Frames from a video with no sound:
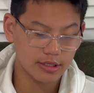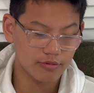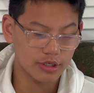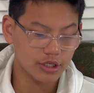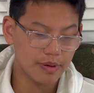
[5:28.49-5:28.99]

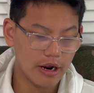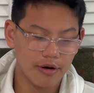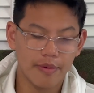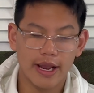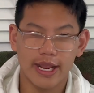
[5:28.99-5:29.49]
which is powered
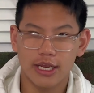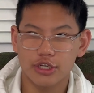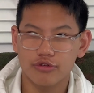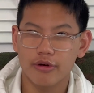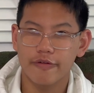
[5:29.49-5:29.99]
by
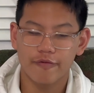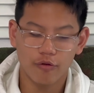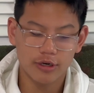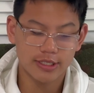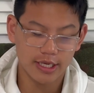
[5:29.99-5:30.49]
Android
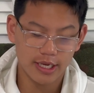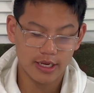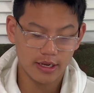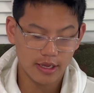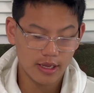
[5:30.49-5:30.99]

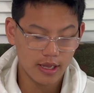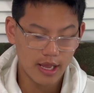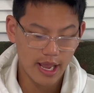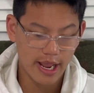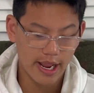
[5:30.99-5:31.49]
14,
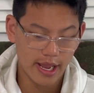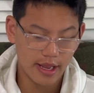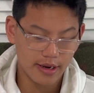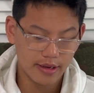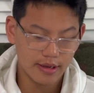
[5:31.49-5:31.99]
and